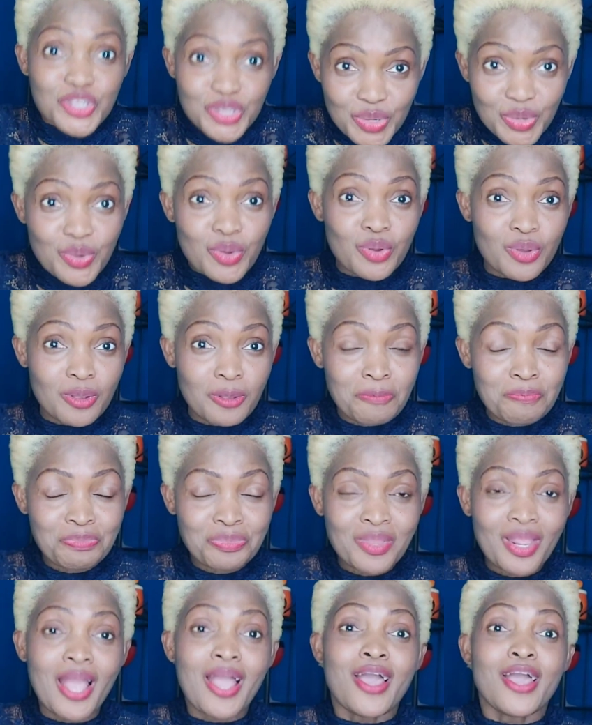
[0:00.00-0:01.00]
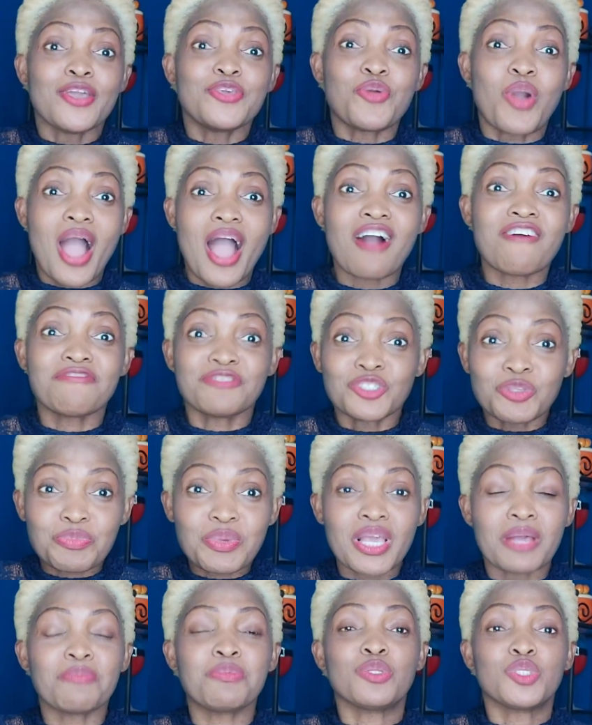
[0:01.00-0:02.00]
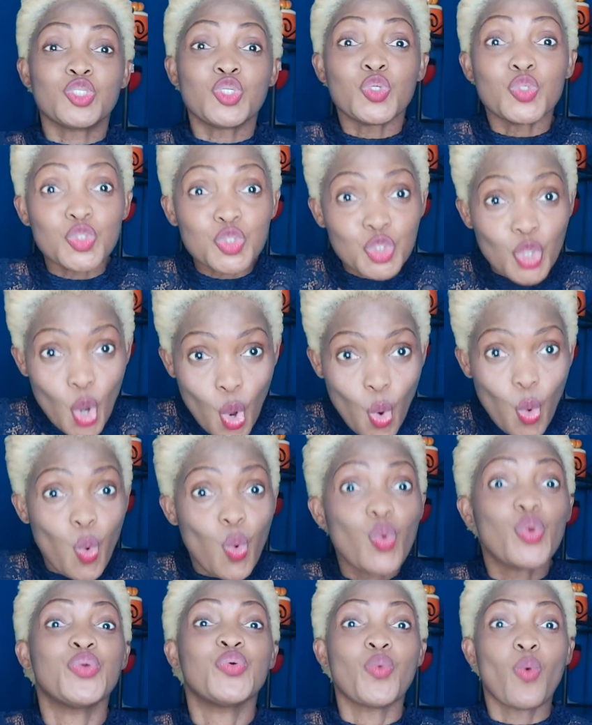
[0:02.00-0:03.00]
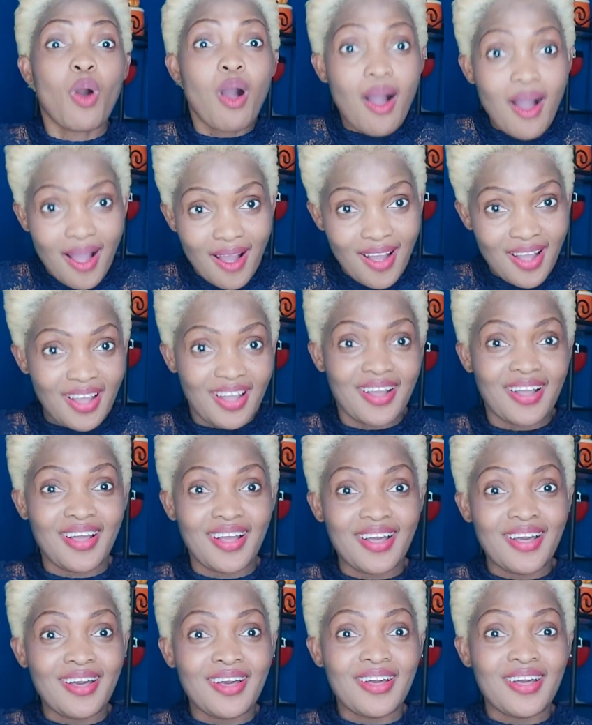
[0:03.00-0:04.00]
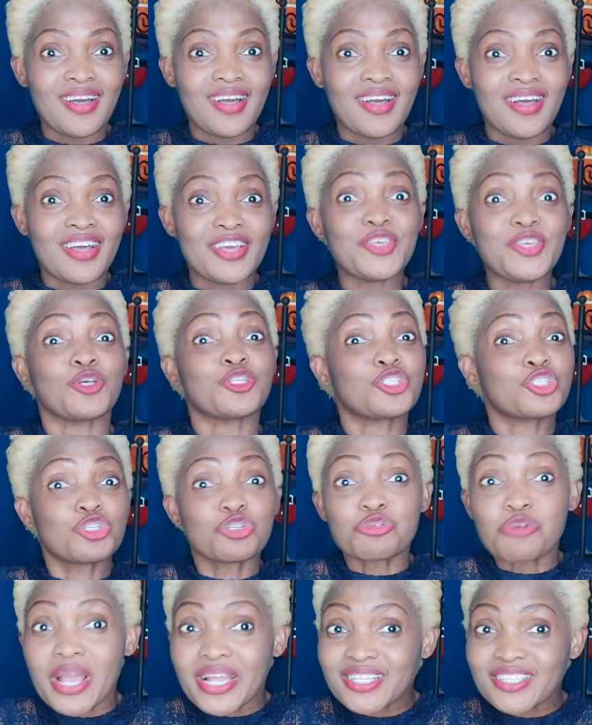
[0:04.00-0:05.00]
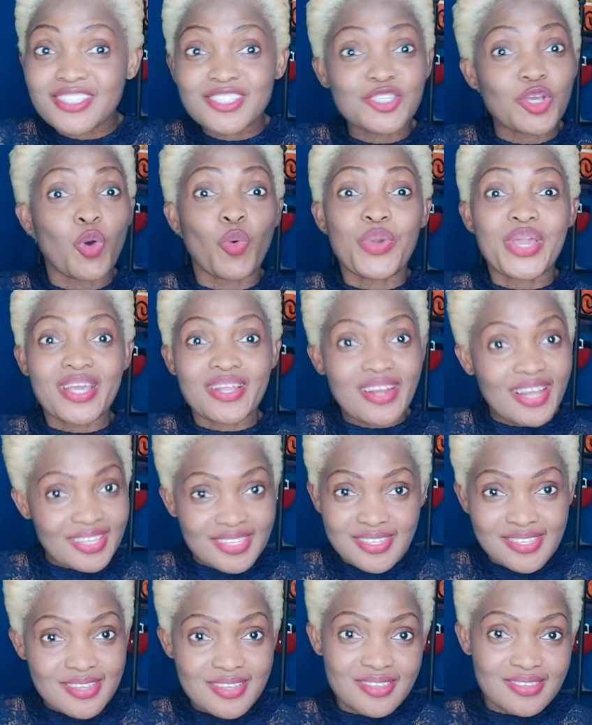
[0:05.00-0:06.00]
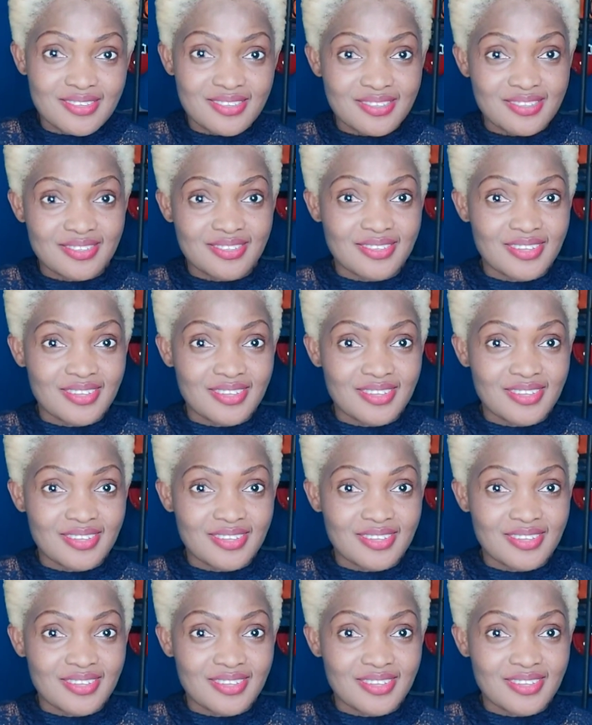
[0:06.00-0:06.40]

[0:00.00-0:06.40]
you. You have to be able to know who you are, your strengths, your weaknesses.